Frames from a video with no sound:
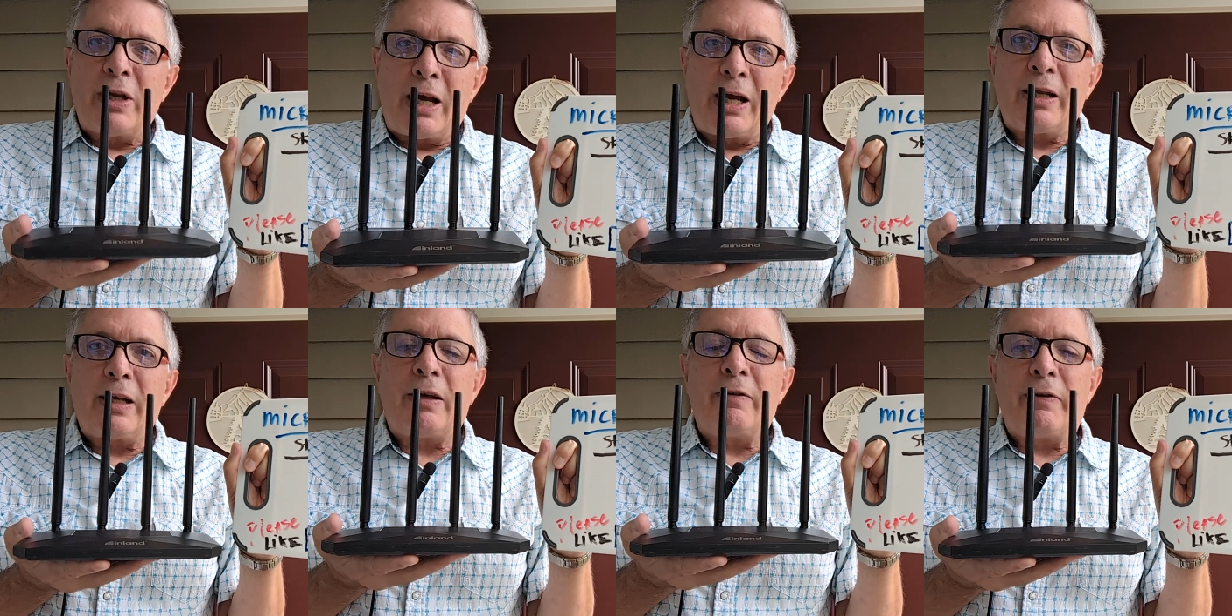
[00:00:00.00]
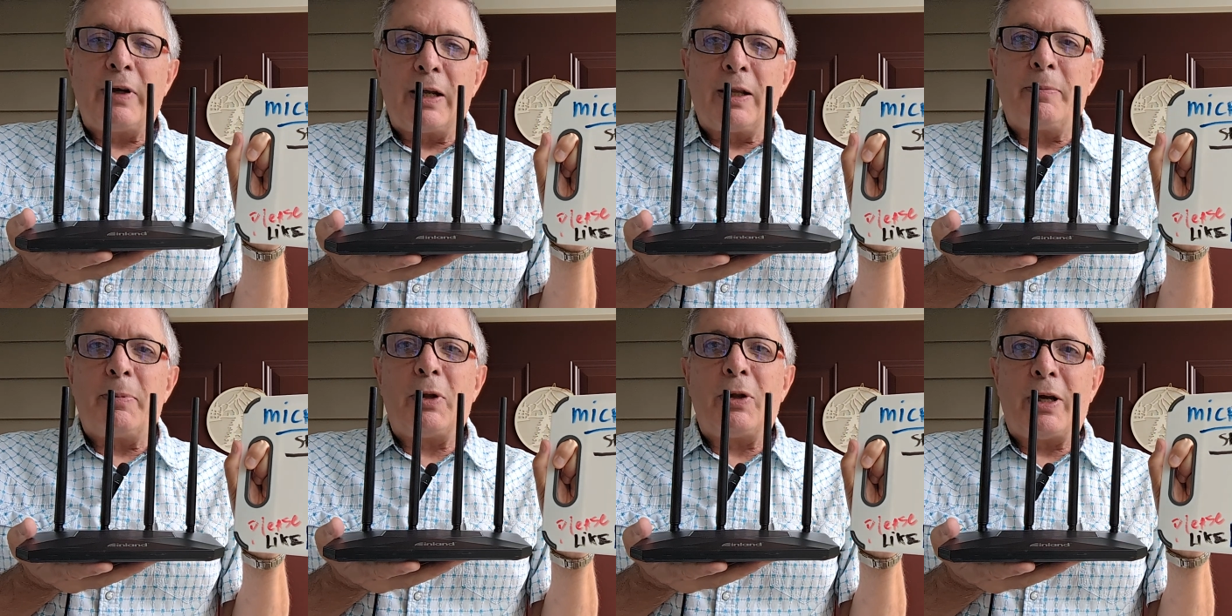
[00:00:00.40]
not
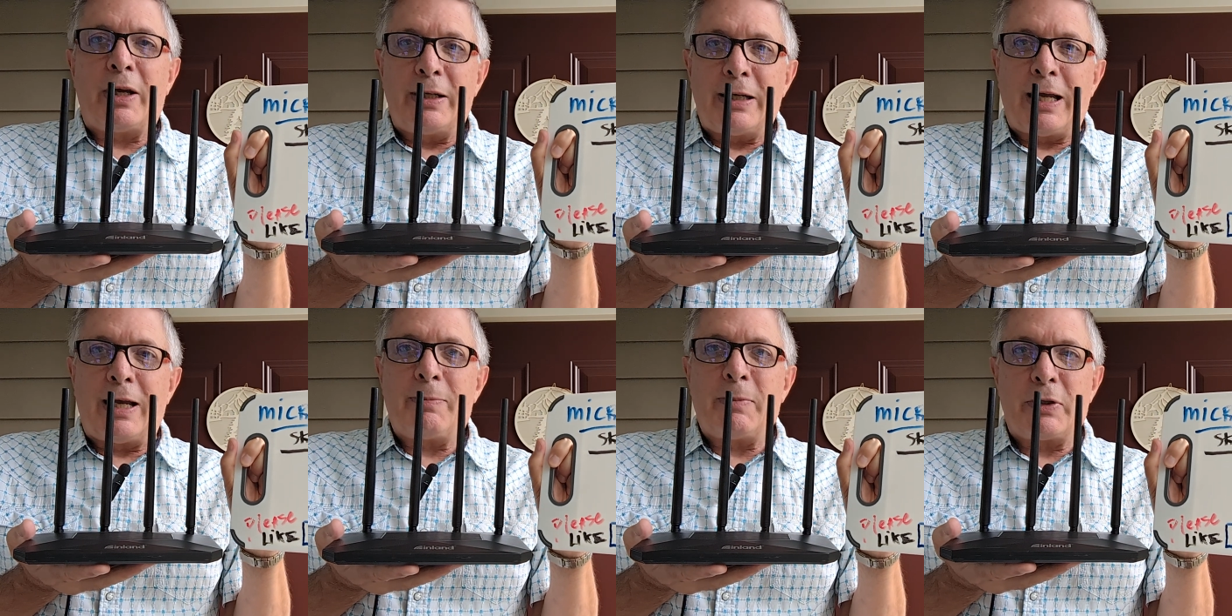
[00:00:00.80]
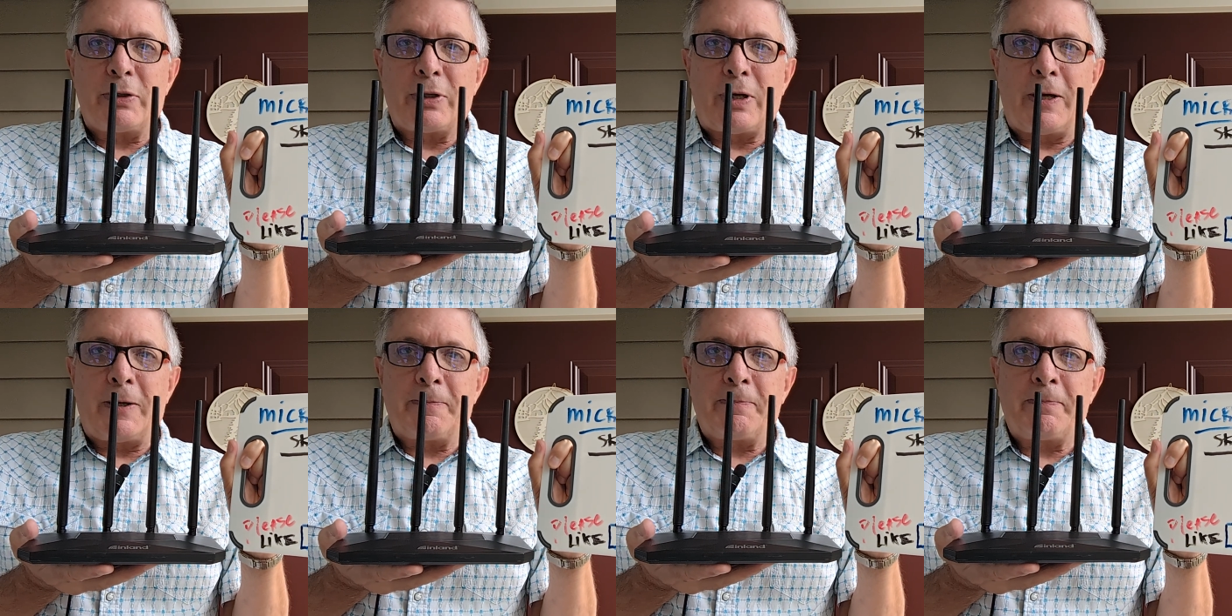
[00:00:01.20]
available on
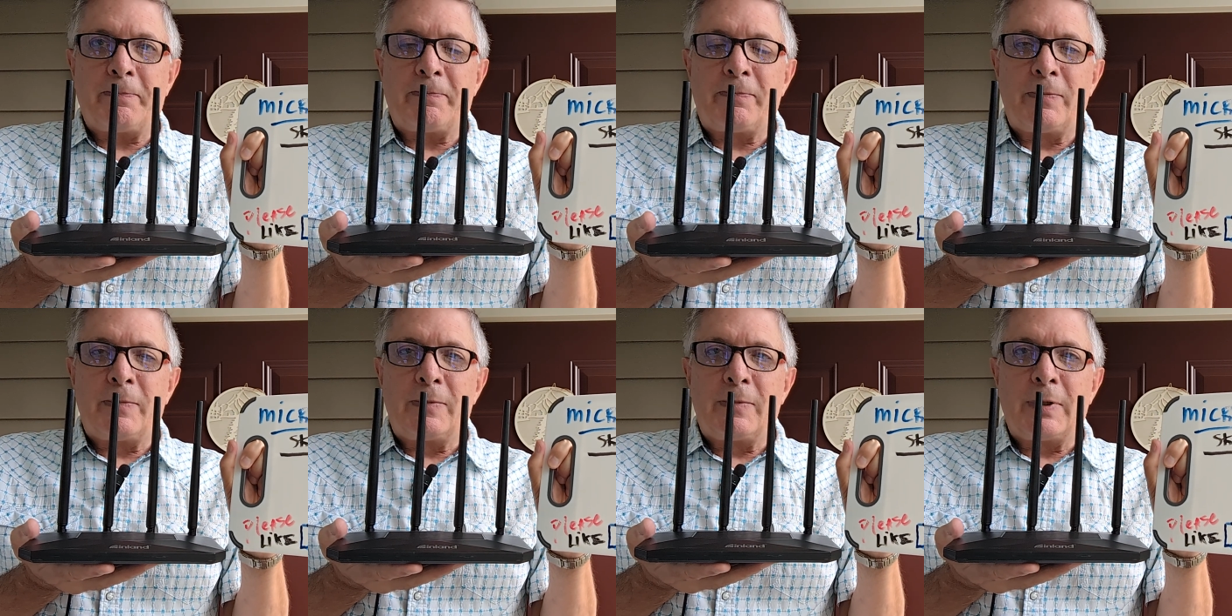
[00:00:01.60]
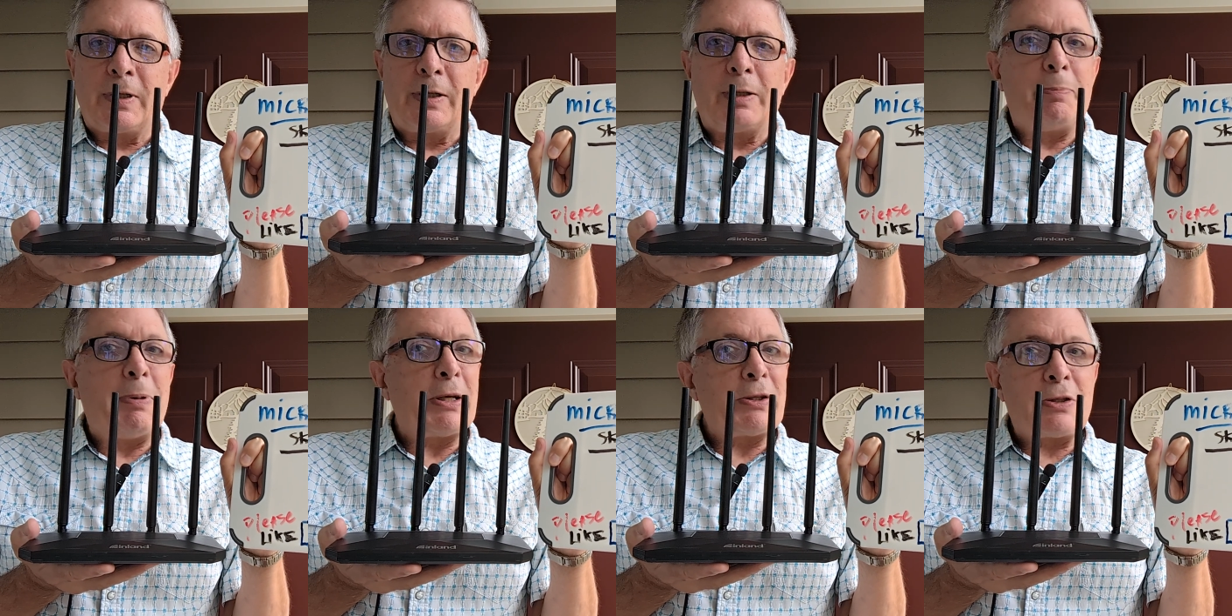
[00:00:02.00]
Amazon,
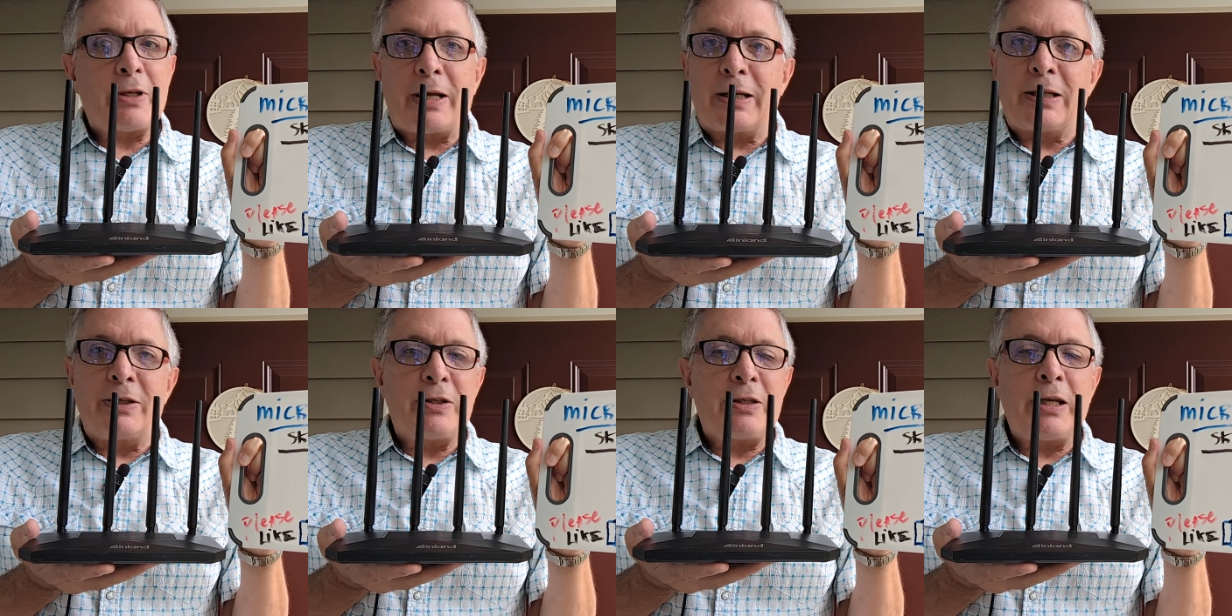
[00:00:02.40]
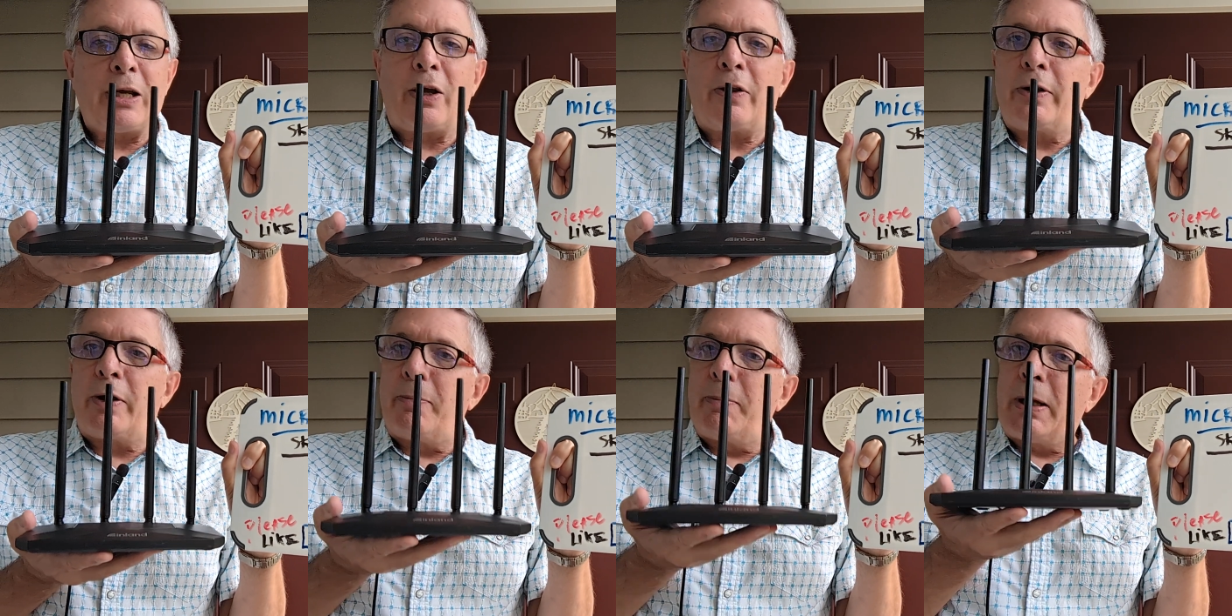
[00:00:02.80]
the best I can
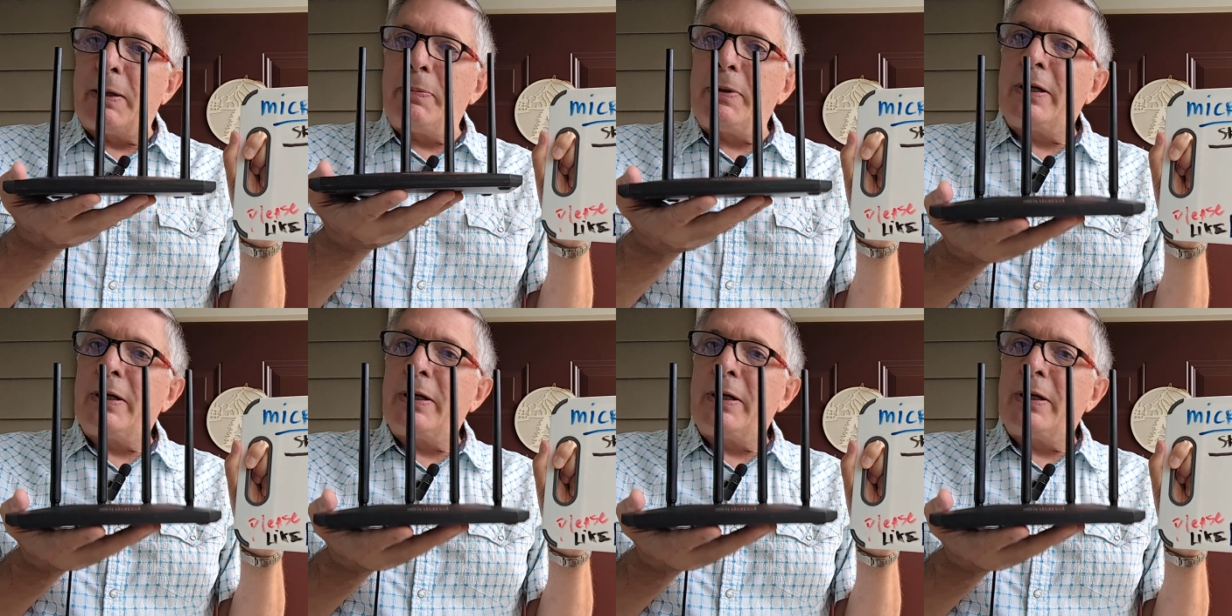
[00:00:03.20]
tell. There may